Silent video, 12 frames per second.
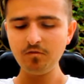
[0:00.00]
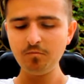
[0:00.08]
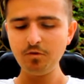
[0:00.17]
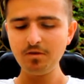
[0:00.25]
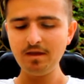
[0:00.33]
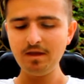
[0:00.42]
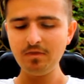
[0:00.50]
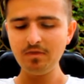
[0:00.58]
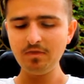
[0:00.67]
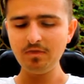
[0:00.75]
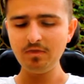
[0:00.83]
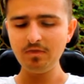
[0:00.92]
put
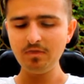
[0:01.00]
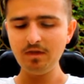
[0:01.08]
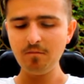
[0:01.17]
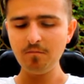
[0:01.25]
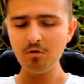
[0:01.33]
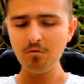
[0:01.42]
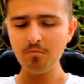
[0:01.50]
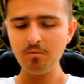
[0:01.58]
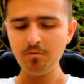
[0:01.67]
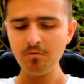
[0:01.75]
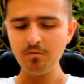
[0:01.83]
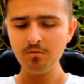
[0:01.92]
down that a mob,
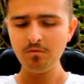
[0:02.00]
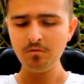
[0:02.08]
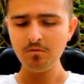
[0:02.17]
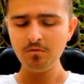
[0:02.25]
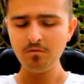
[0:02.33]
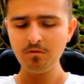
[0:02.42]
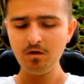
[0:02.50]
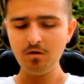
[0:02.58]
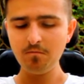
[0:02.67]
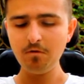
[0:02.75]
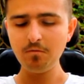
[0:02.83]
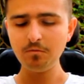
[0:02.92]
a
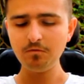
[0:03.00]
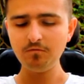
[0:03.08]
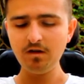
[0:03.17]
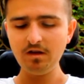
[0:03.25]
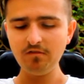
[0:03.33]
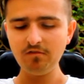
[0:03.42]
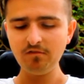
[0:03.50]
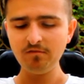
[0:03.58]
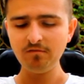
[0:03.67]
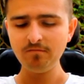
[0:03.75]
mob would rise.